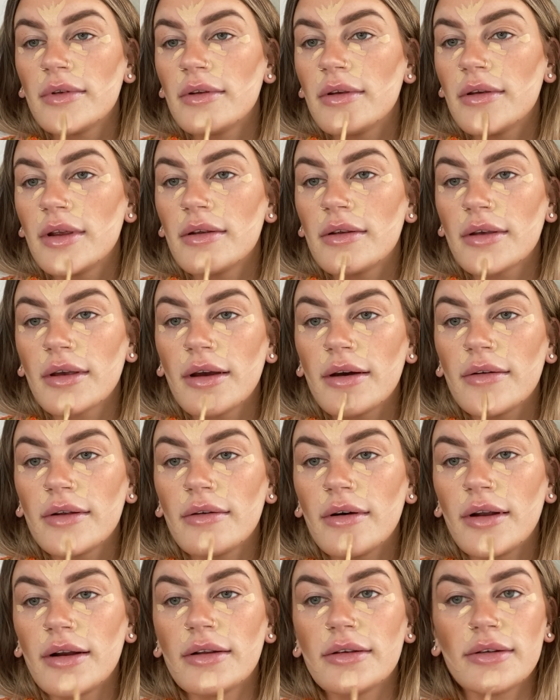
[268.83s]
you just gotta
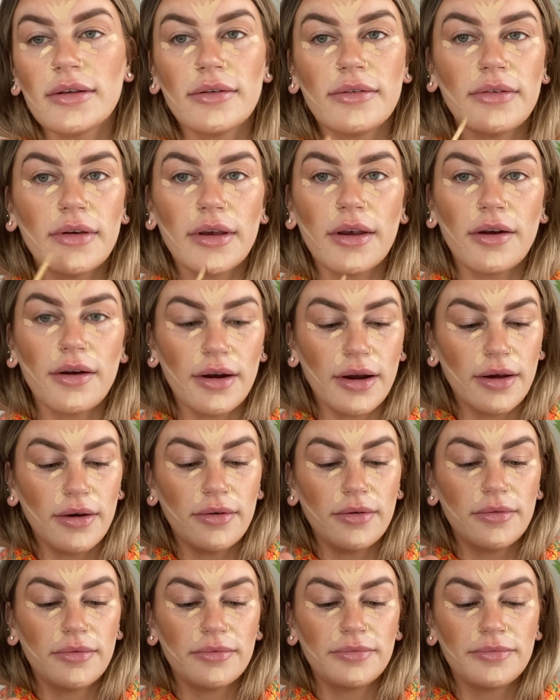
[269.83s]
honestly figure it
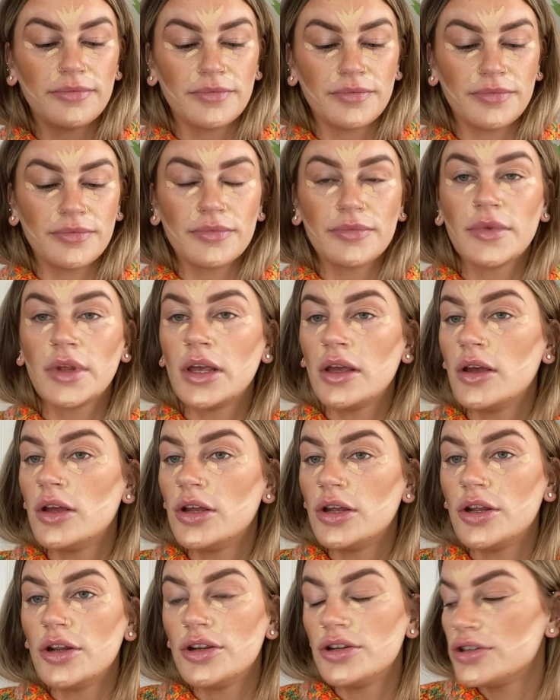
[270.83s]
out.
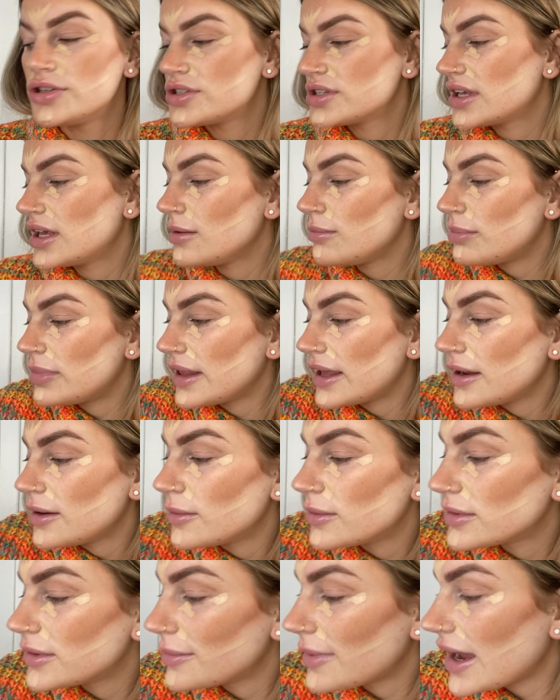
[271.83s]
Just keep
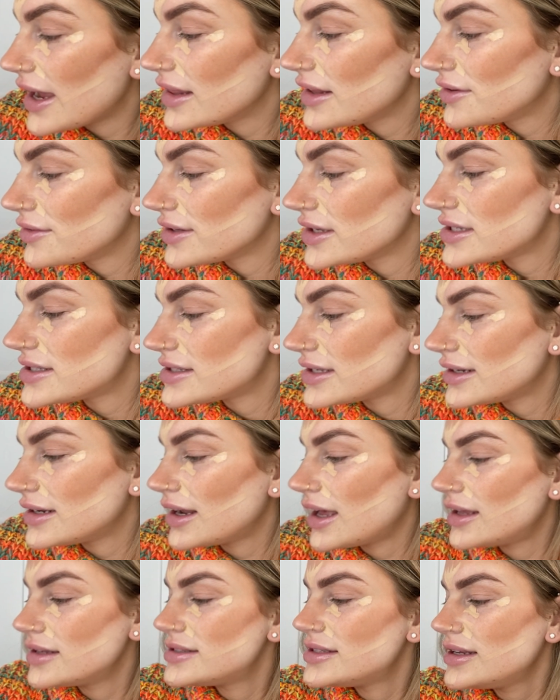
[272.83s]
playing with them. I literally
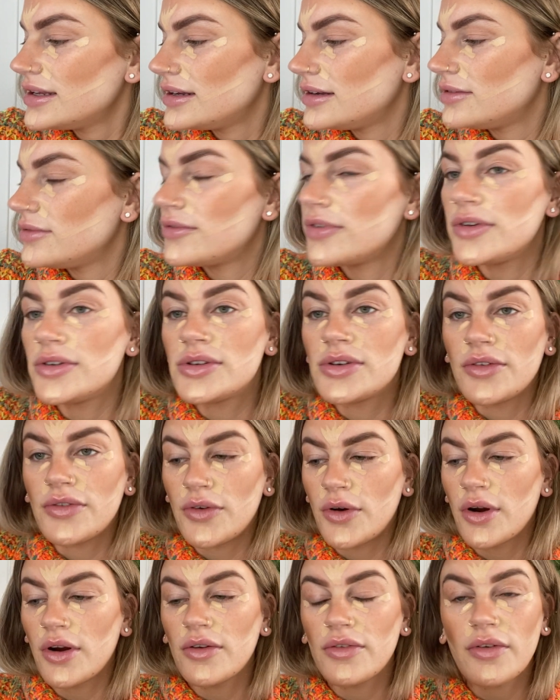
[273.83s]
I'll sit in
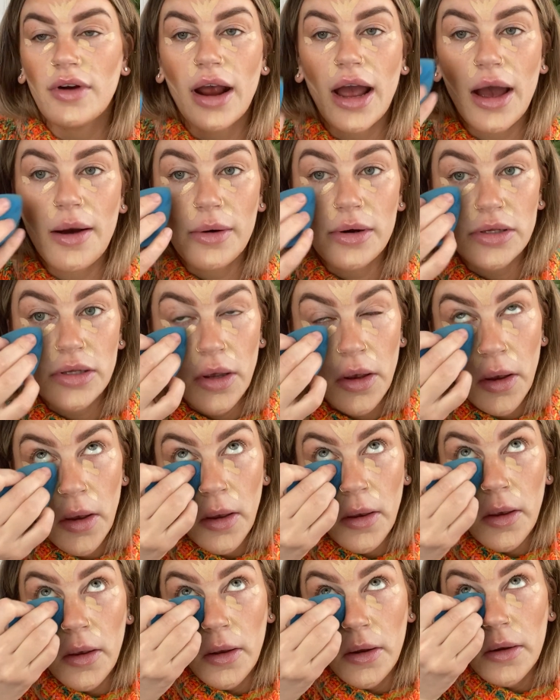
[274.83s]
Sephora for hours
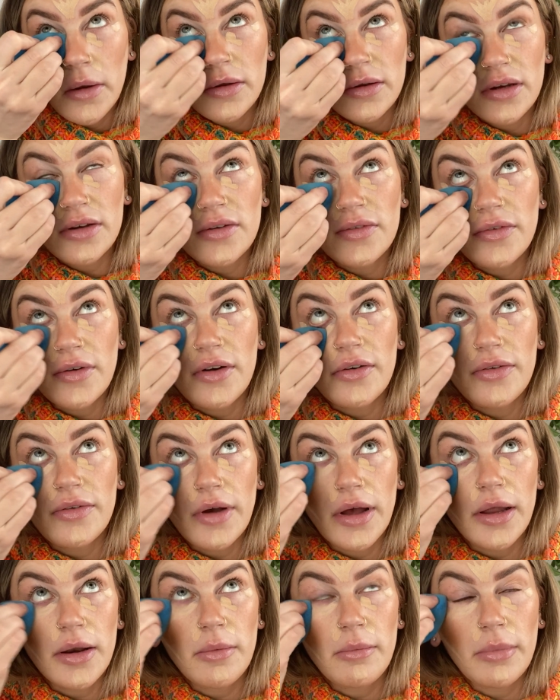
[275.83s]
just for
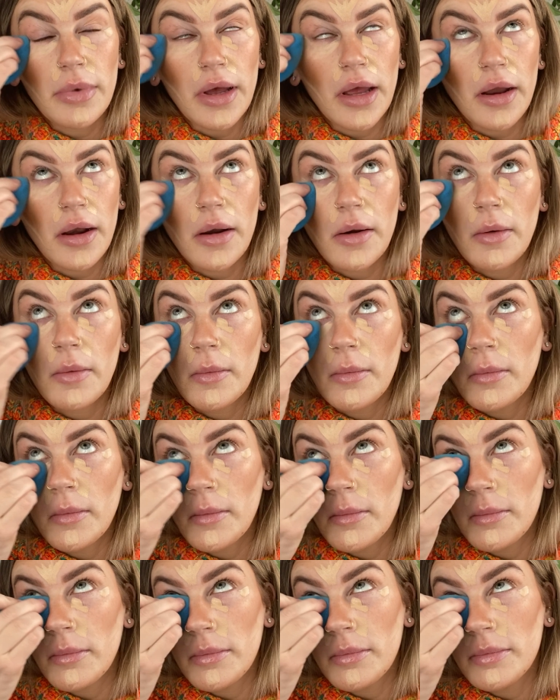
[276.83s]
fun, but
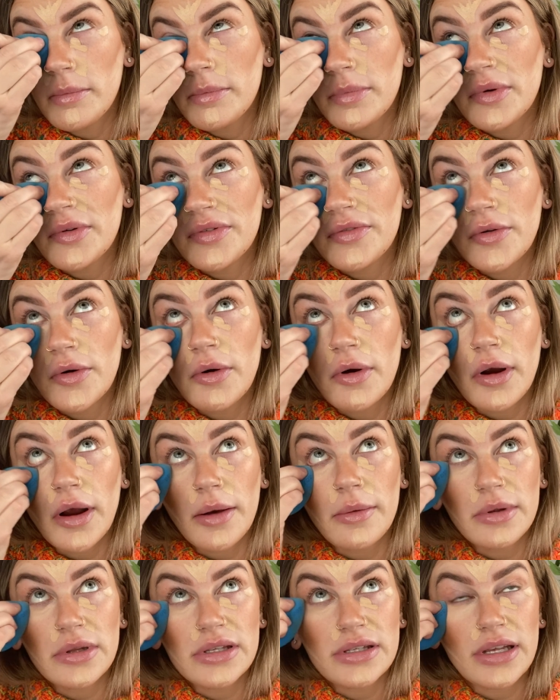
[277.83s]
before
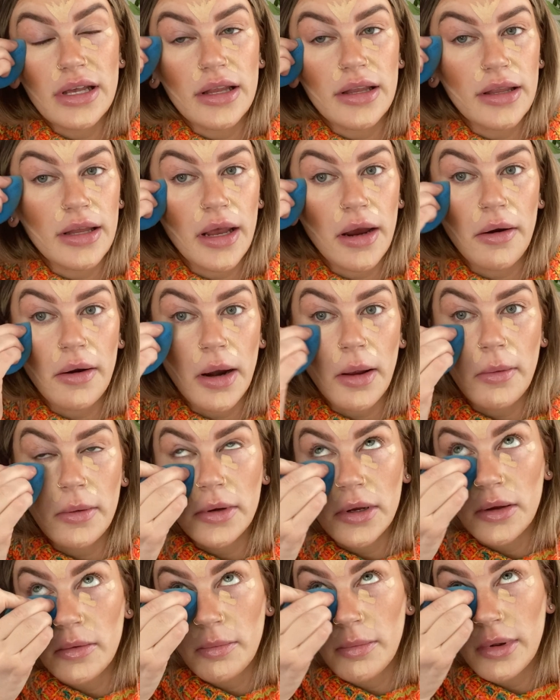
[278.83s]
I would sit in there and I would
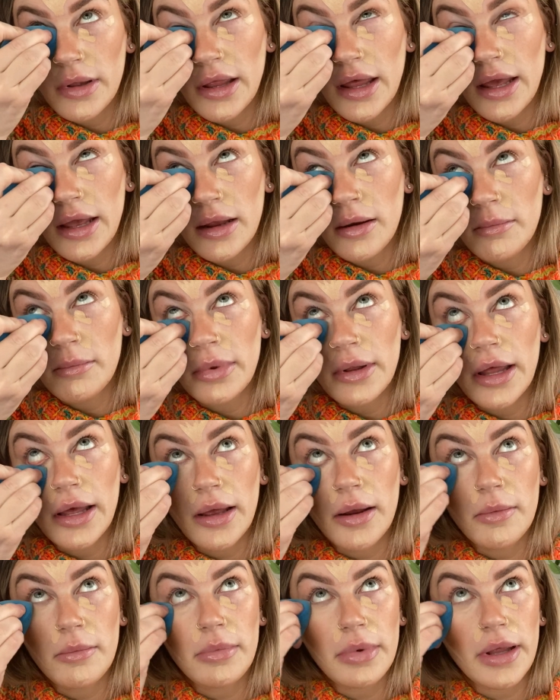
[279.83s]
just play and
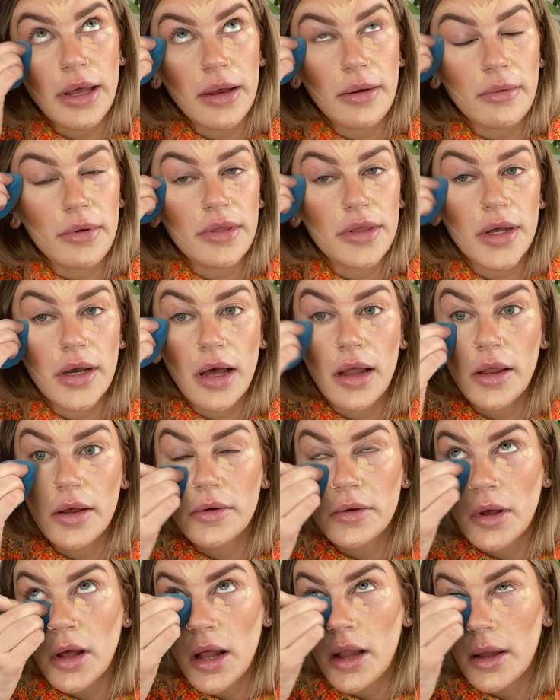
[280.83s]
play and play with the
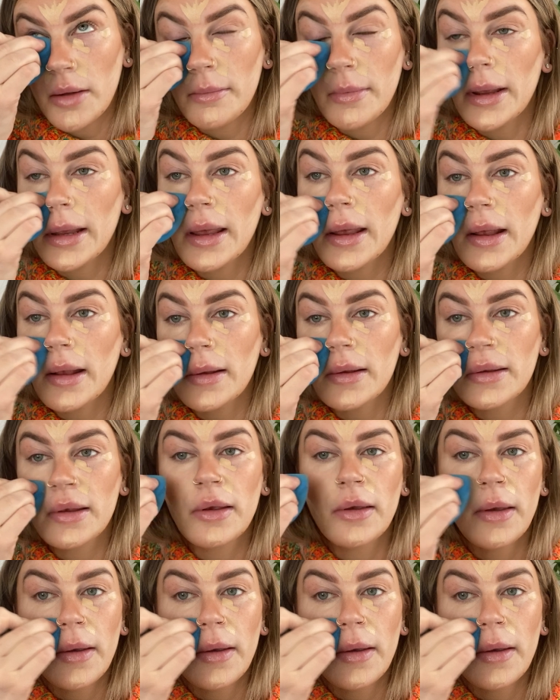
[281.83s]
colors all on my hands.